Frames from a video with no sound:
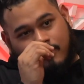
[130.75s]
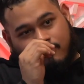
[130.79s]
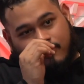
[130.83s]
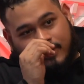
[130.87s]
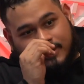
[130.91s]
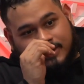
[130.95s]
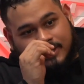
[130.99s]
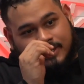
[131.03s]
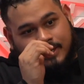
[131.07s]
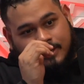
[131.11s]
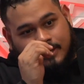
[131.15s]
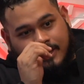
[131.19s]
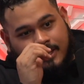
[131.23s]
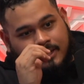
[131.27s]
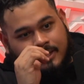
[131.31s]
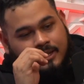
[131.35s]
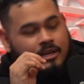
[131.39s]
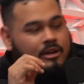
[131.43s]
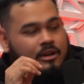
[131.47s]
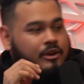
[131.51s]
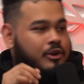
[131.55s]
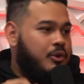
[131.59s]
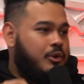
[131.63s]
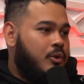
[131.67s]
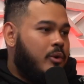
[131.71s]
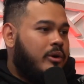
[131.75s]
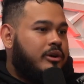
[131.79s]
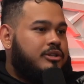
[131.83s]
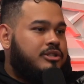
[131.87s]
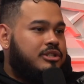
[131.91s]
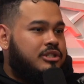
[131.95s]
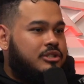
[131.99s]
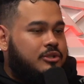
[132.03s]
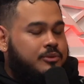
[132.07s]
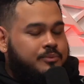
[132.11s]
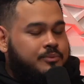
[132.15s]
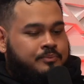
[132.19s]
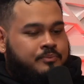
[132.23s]
Eventually they did a New York
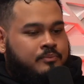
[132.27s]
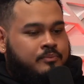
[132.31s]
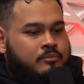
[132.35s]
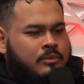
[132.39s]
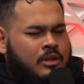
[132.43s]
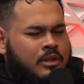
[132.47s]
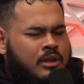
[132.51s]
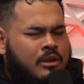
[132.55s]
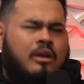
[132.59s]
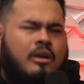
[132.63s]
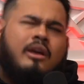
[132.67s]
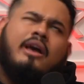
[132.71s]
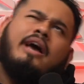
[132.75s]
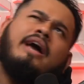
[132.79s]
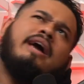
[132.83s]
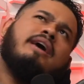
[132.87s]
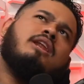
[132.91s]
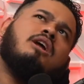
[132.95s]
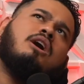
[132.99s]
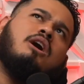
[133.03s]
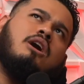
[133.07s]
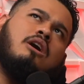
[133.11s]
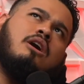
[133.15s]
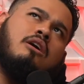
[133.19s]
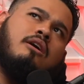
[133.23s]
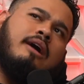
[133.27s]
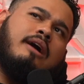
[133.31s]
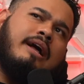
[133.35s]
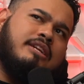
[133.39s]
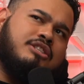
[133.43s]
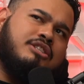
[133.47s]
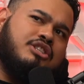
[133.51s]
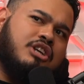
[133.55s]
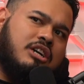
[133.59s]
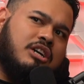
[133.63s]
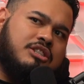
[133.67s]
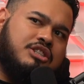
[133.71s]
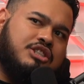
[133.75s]
show at uh
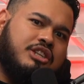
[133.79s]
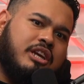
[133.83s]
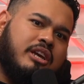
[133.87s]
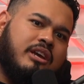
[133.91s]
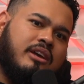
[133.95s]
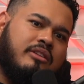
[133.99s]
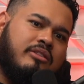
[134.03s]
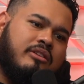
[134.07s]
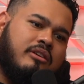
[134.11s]
at John Jay,